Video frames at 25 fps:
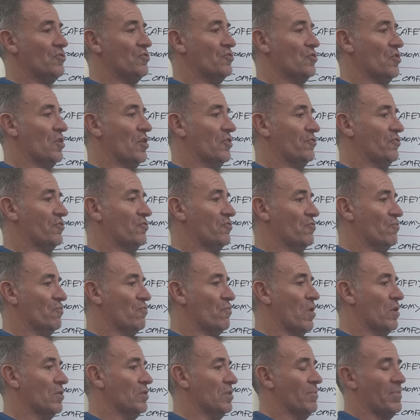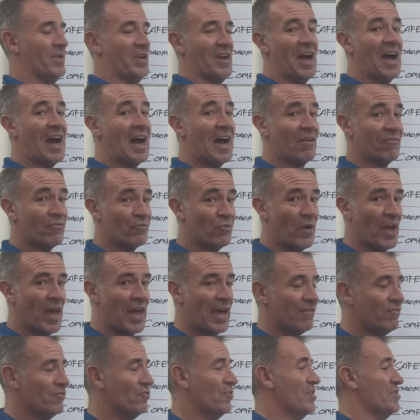just run them at half
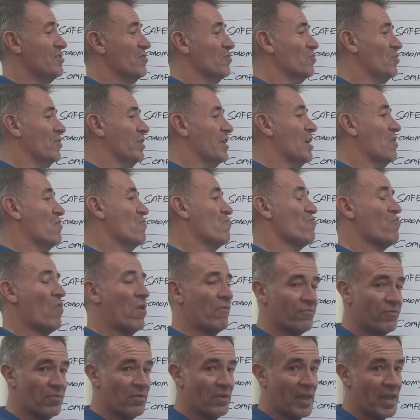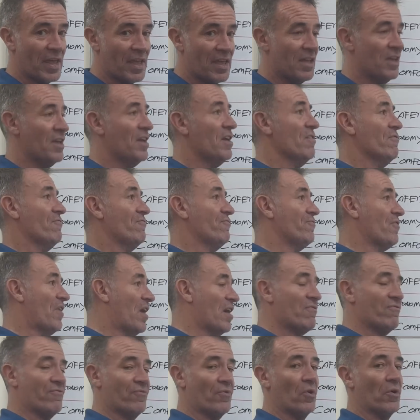revs, and you're going to get roughly
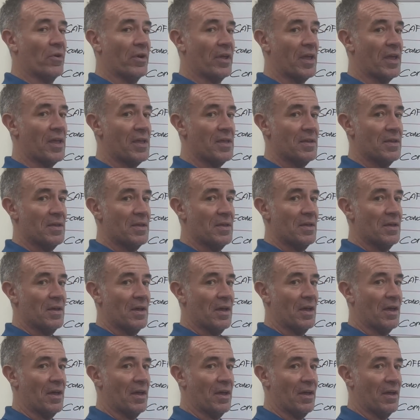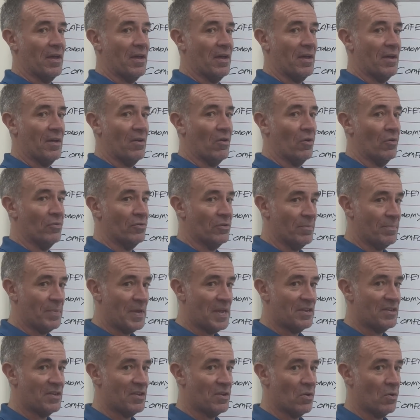540 on the
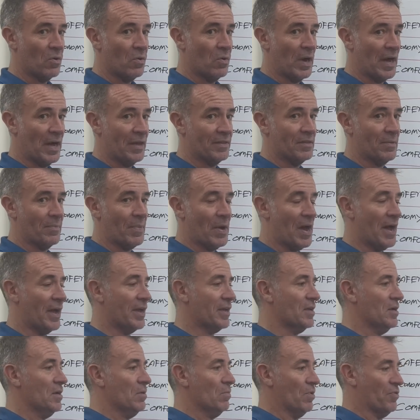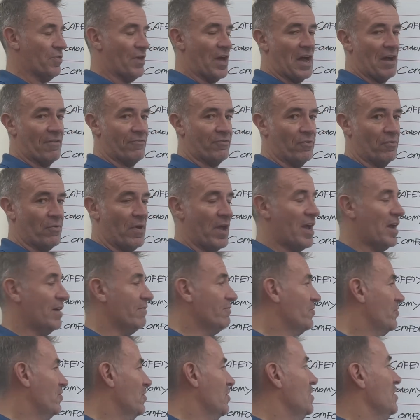PTO at the back with half the
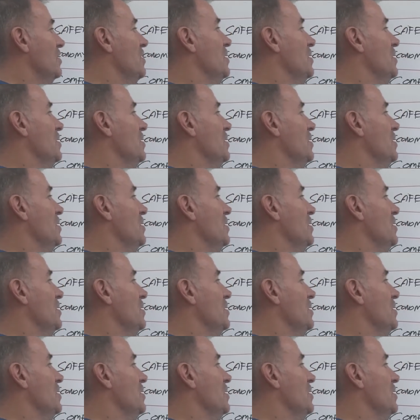revs